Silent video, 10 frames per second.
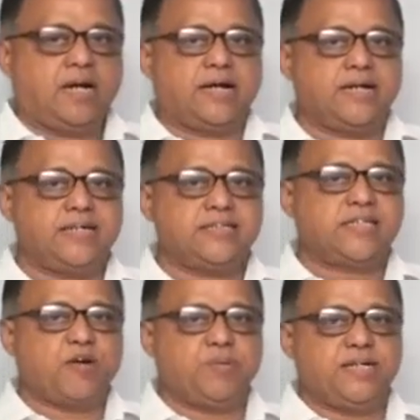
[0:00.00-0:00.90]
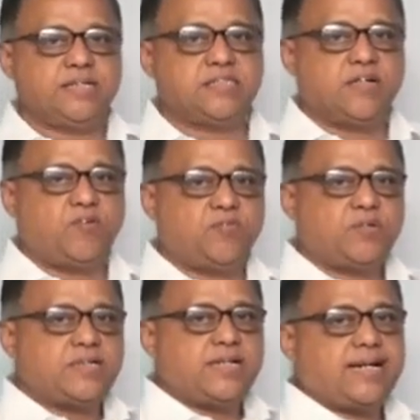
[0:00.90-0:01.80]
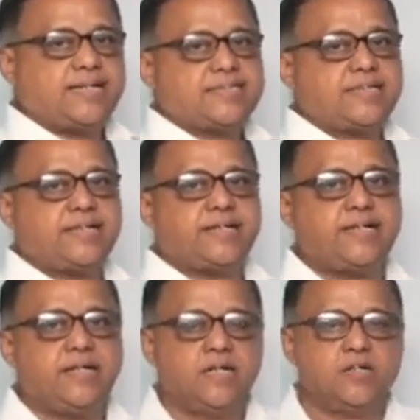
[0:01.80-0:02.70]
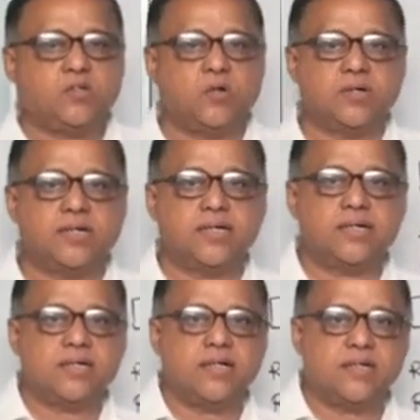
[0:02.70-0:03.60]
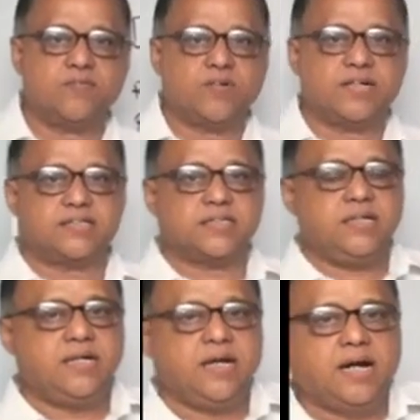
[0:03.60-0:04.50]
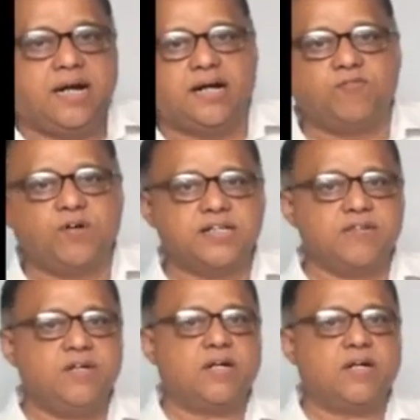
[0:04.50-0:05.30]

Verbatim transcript: And it is the application of the next heading, total internal reflection, and further